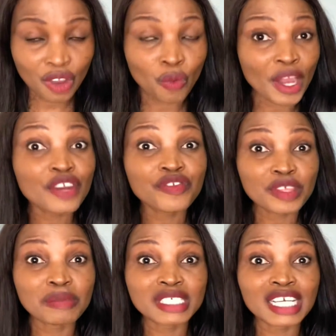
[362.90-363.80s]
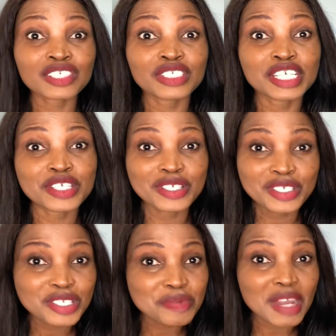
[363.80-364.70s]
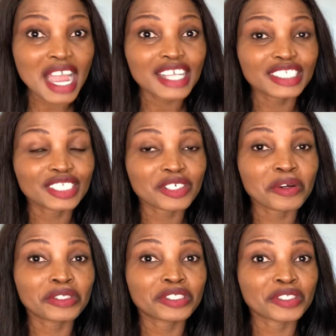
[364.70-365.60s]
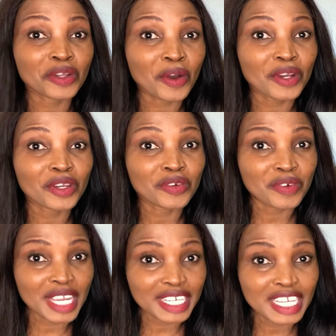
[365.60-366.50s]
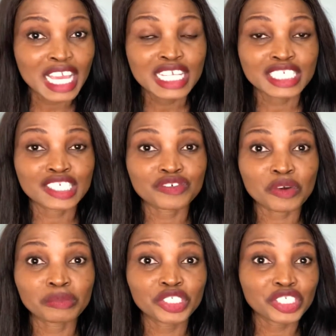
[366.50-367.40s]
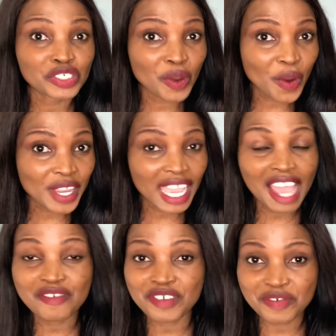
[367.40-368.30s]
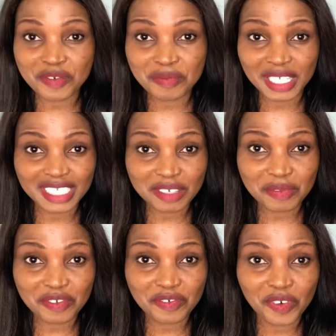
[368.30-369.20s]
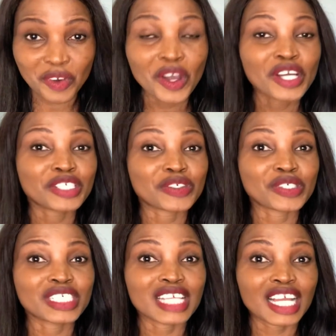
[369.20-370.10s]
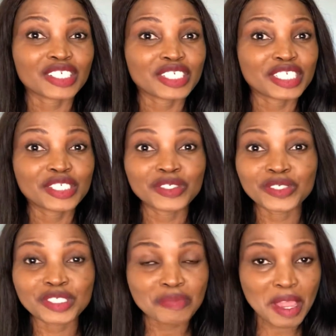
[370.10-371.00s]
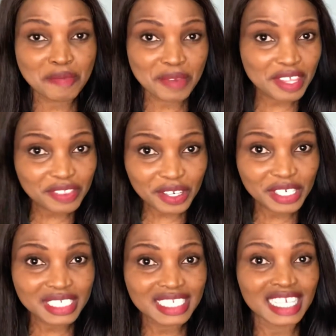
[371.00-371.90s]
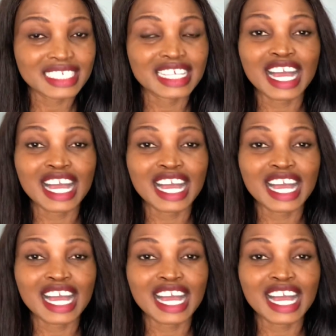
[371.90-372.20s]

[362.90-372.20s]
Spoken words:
One of them is actually a YouTuber. She's called NoeLorraine. She's from Chinoy. I've never met her before, so she actually used my methods, and